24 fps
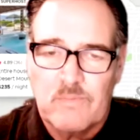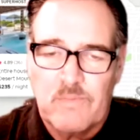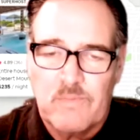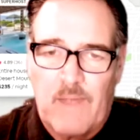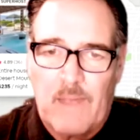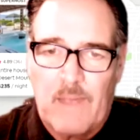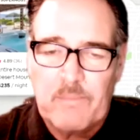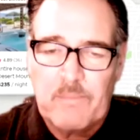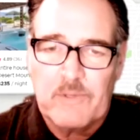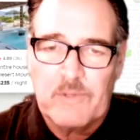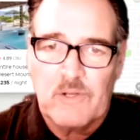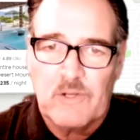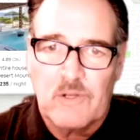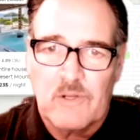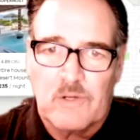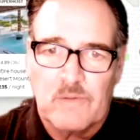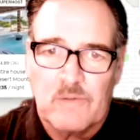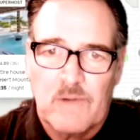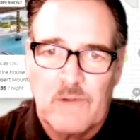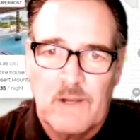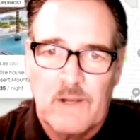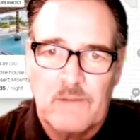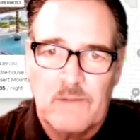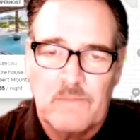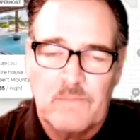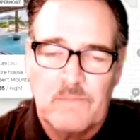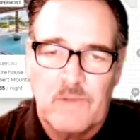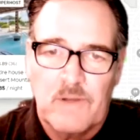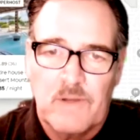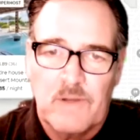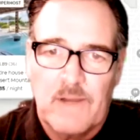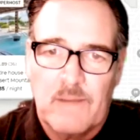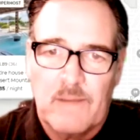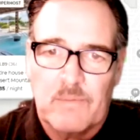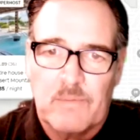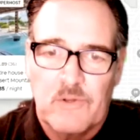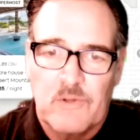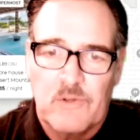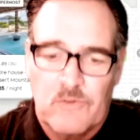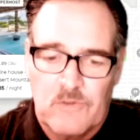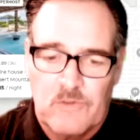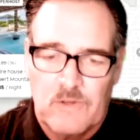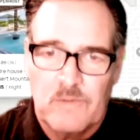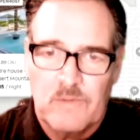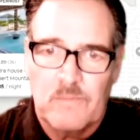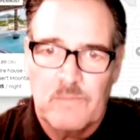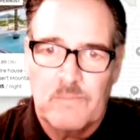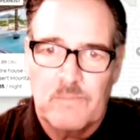happened to look around the neighborhoods
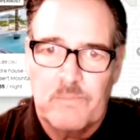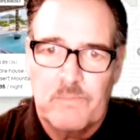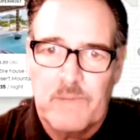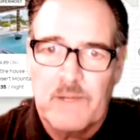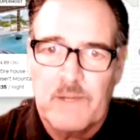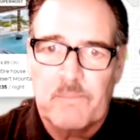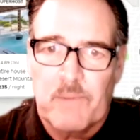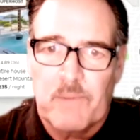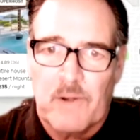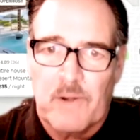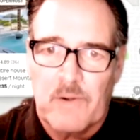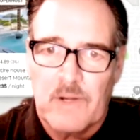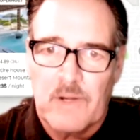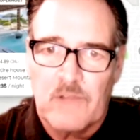in Big Bear,